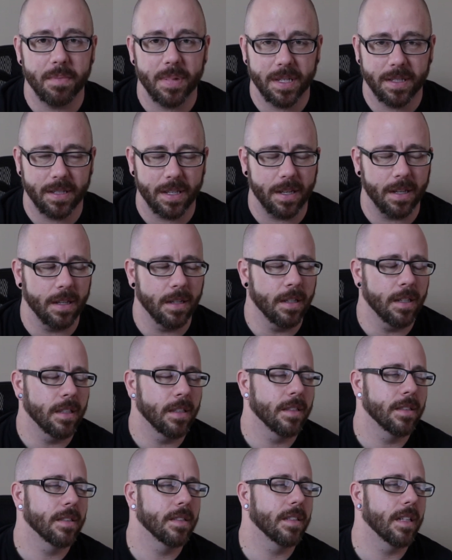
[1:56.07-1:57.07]
busy.
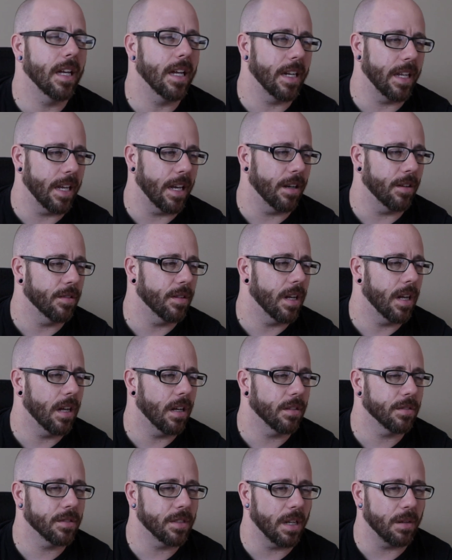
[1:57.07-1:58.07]
Anyhow,
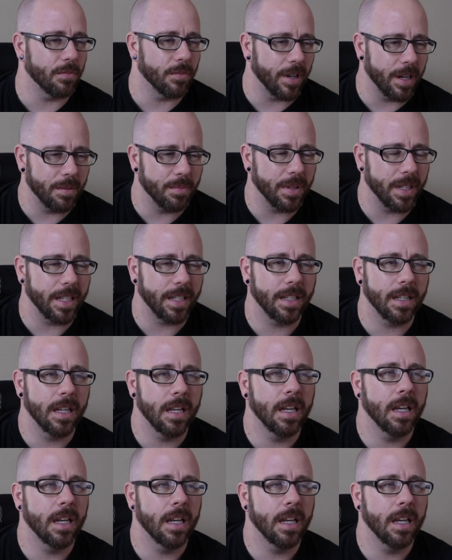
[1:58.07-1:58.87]
I'll stop rambling.